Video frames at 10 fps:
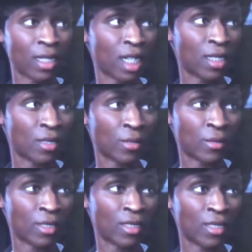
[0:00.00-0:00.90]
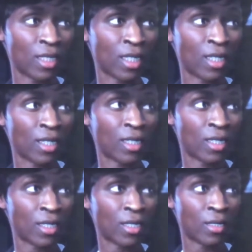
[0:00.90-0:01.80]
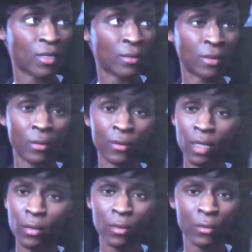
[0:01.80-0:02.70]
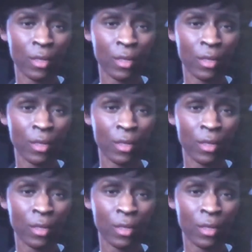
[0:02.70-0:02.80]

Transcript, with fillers: about his dad a lot recently maybe